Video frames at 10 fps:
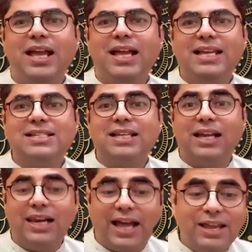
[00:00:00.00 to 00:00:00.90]
is a
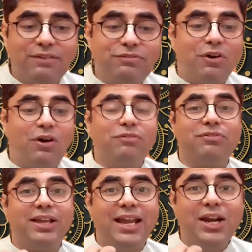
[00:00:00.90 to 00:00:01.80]
life of
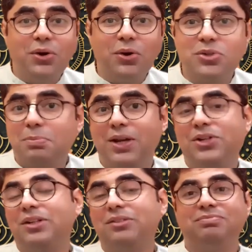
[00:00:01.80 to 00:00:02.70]
introspection,